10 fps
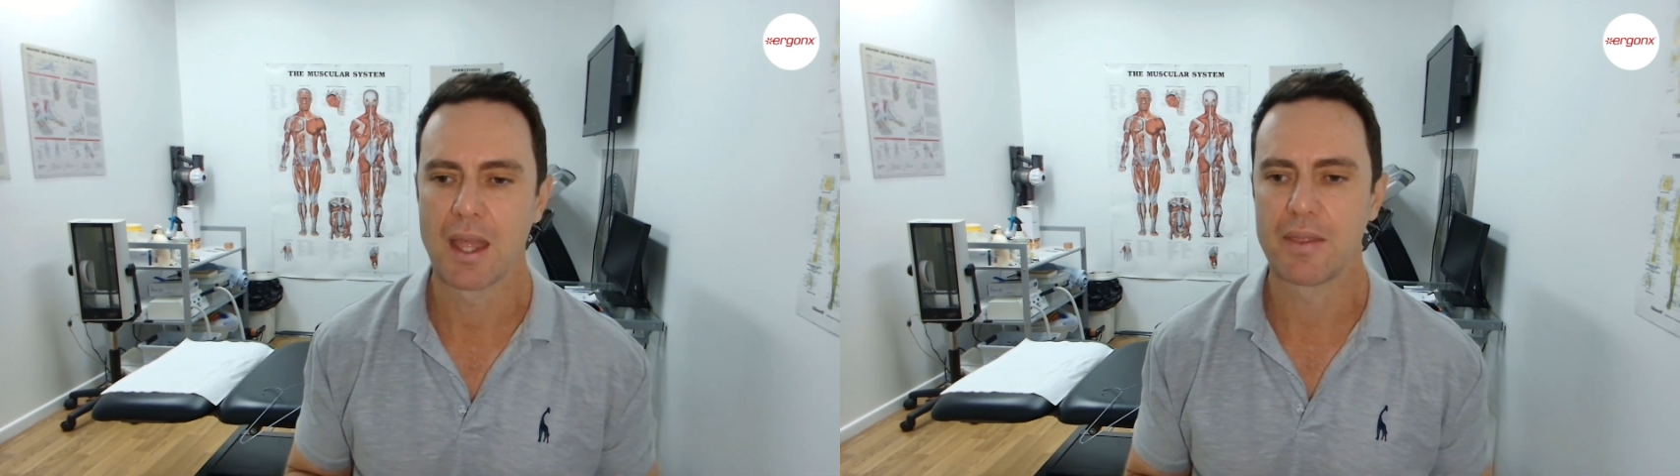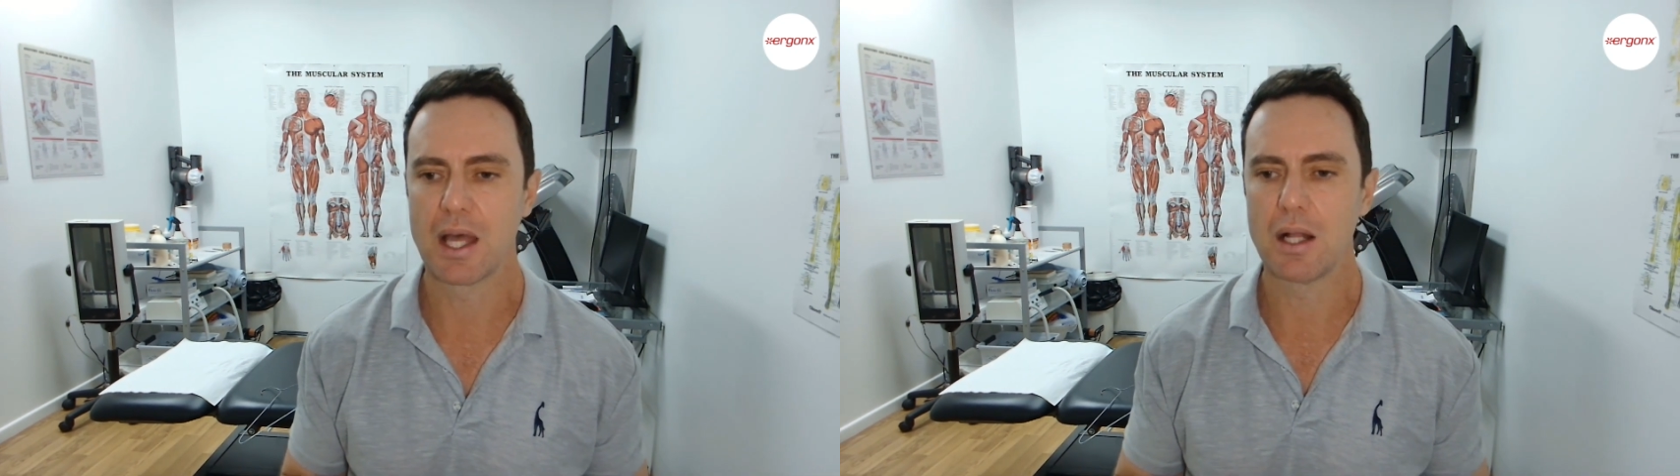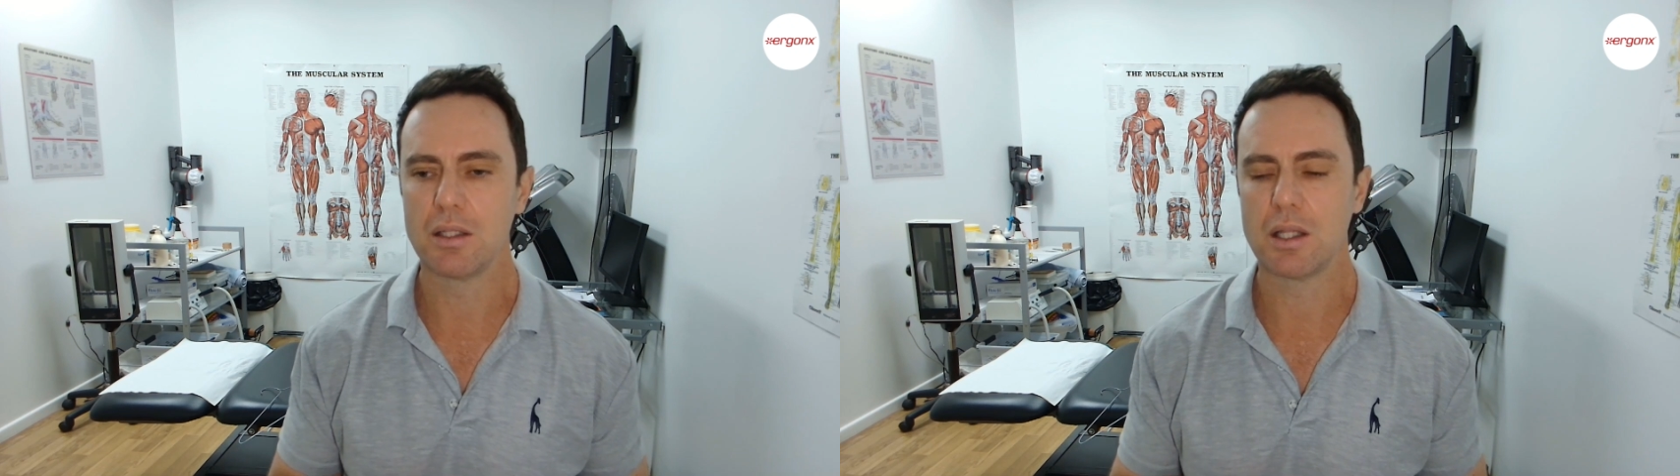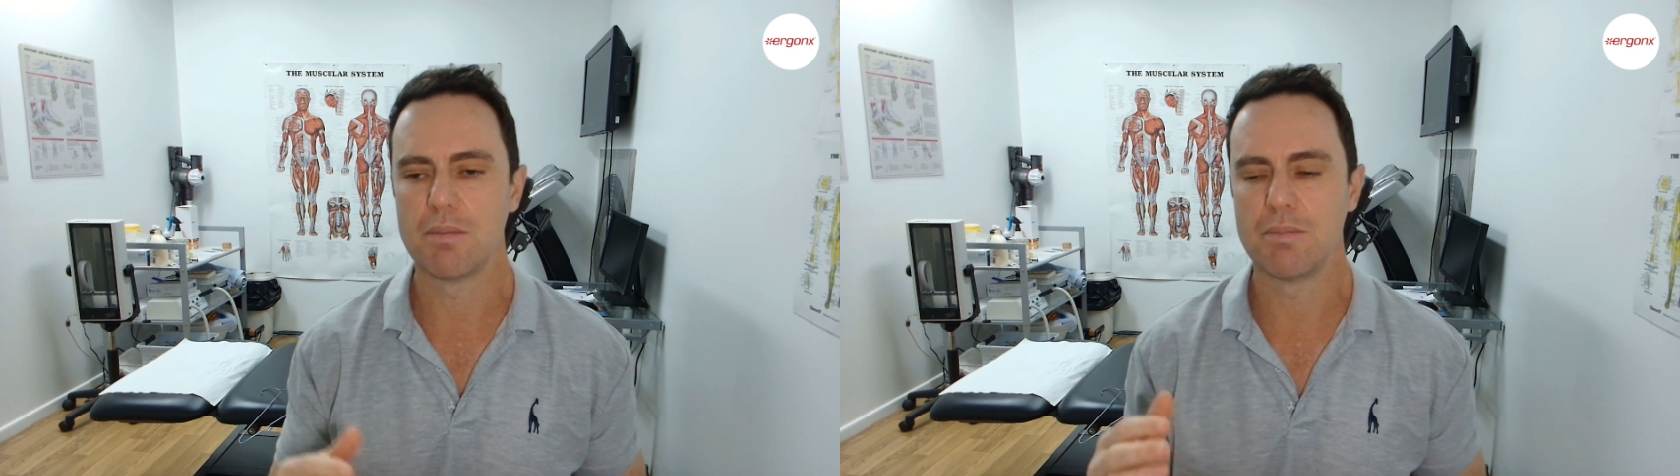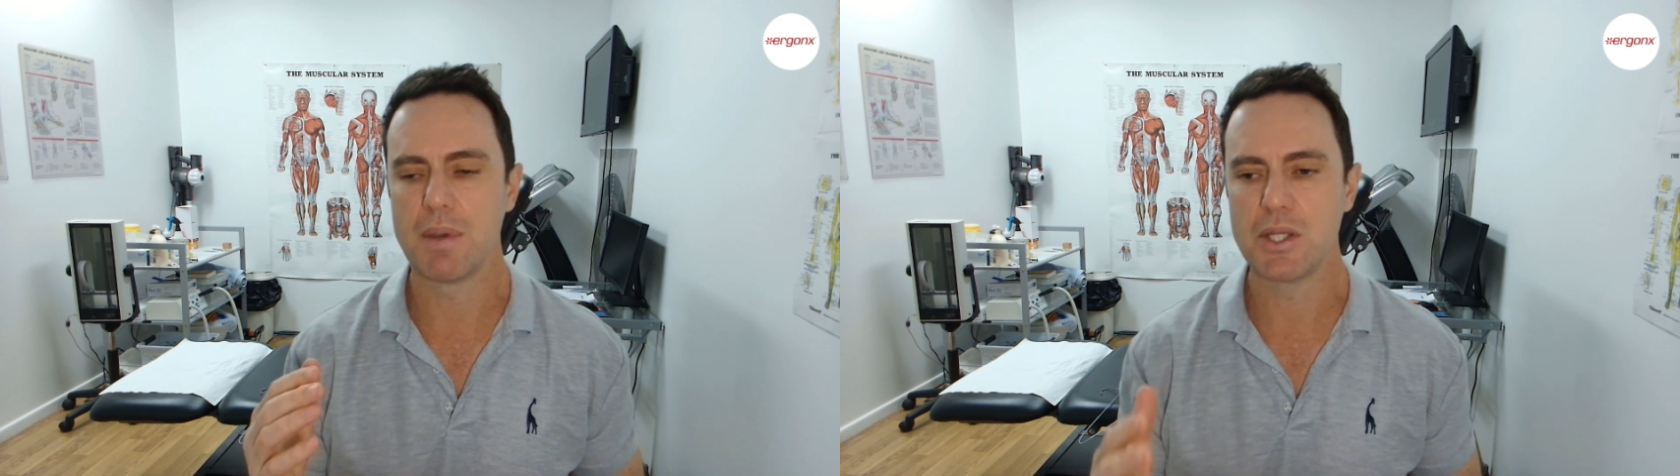they'll
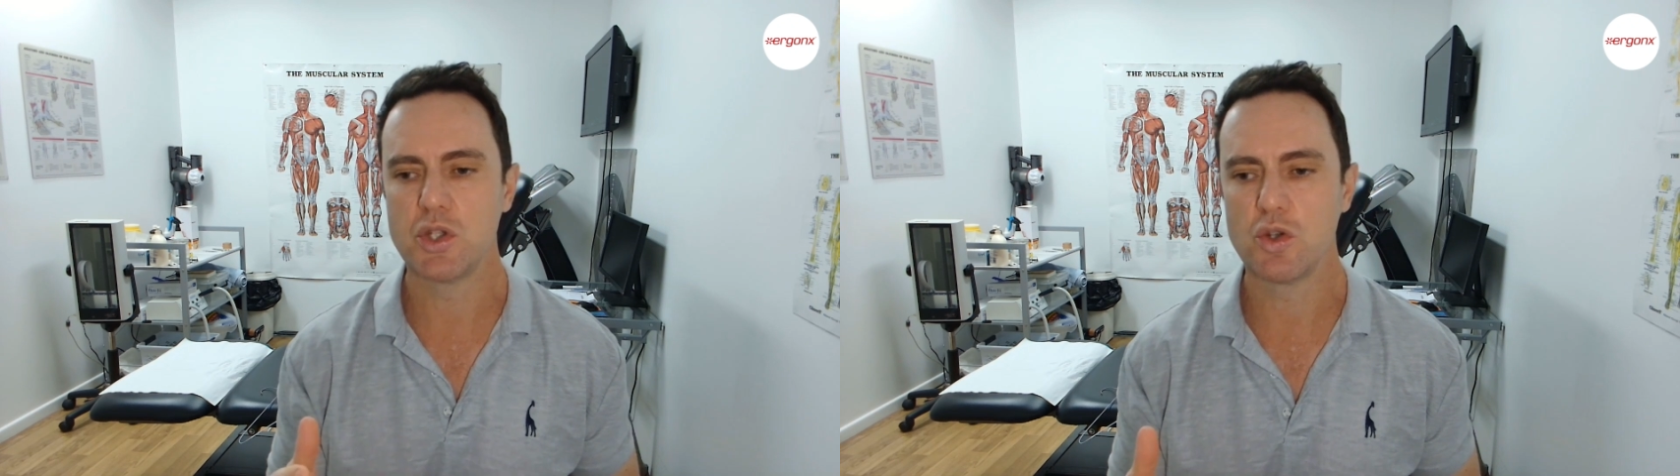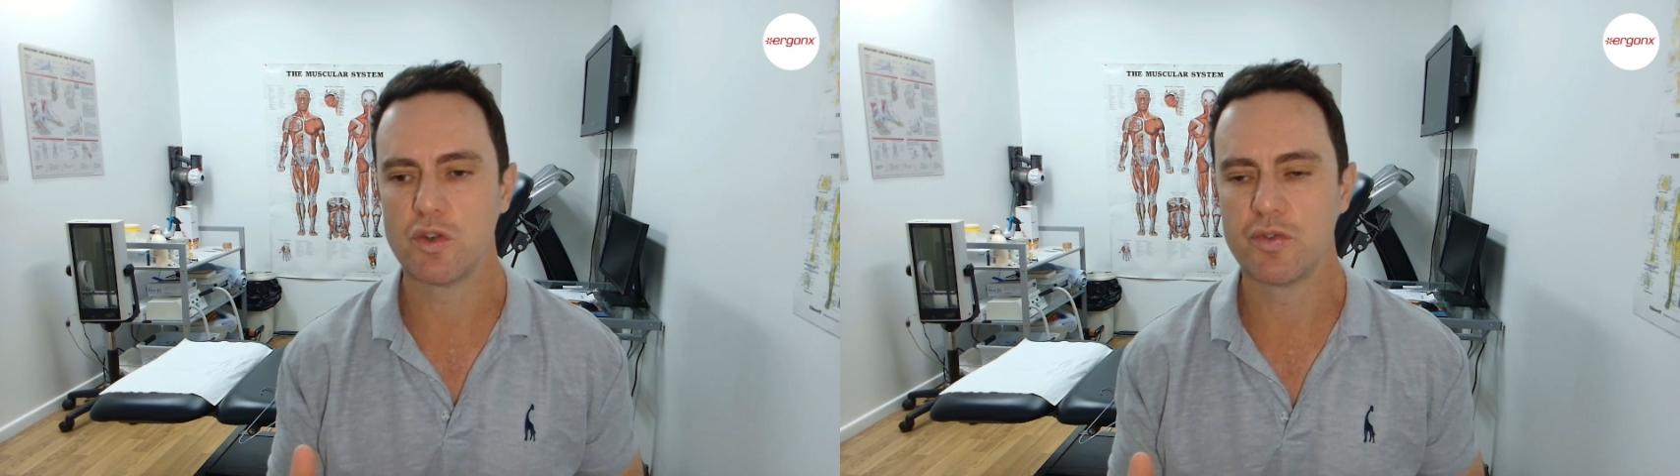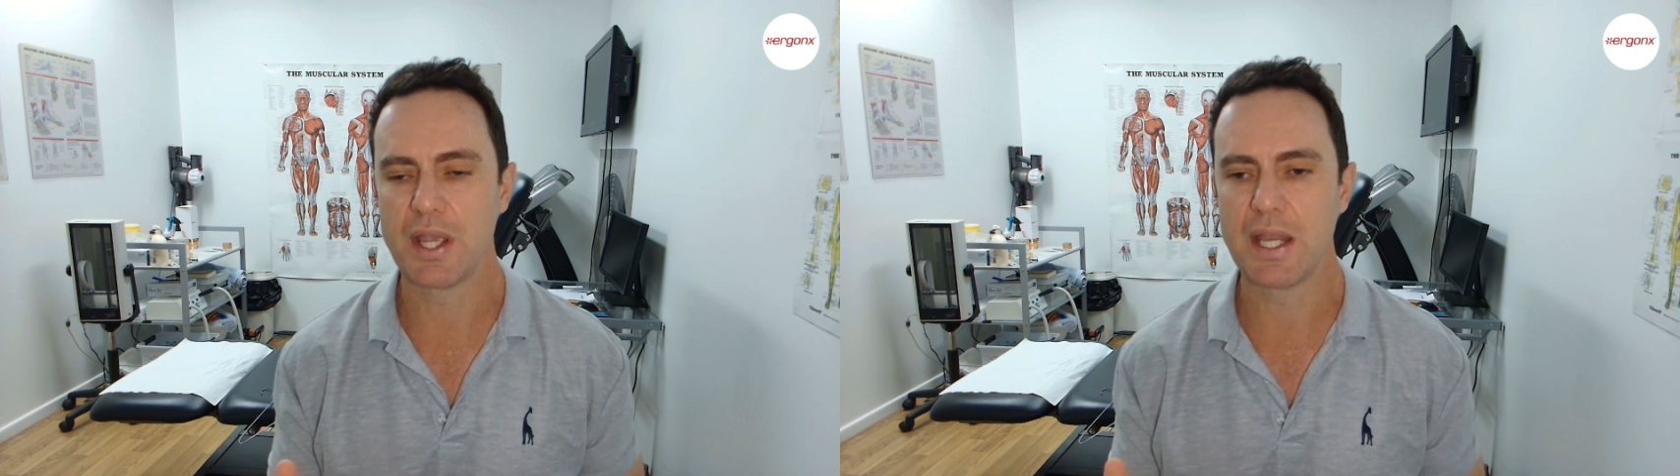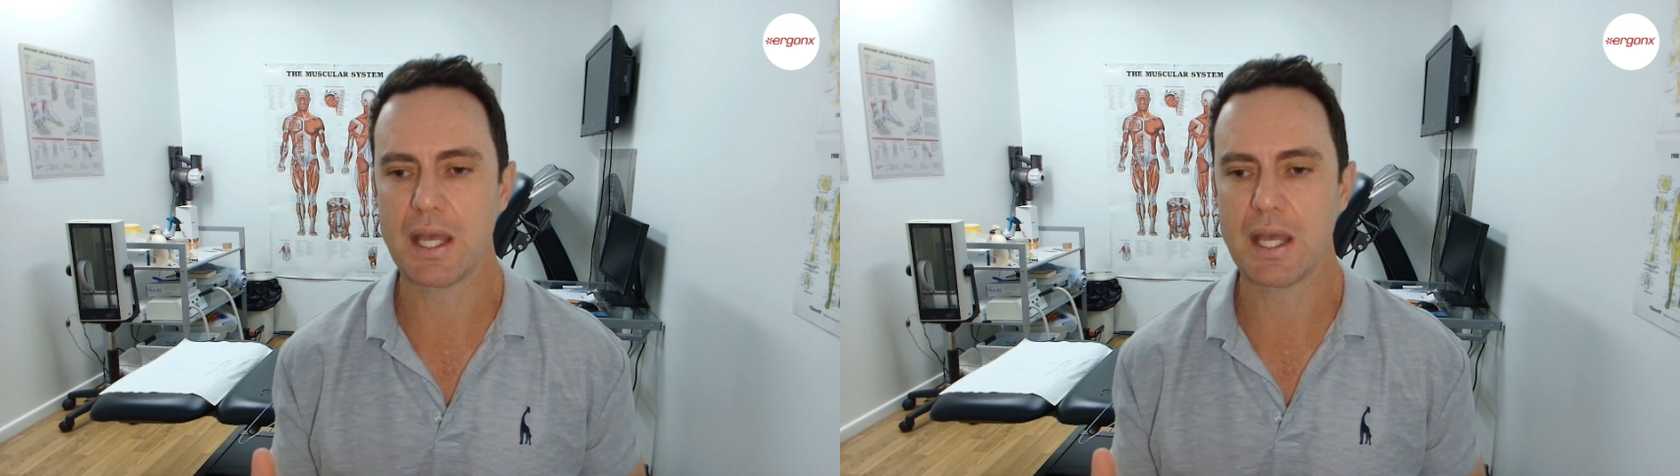measure your feet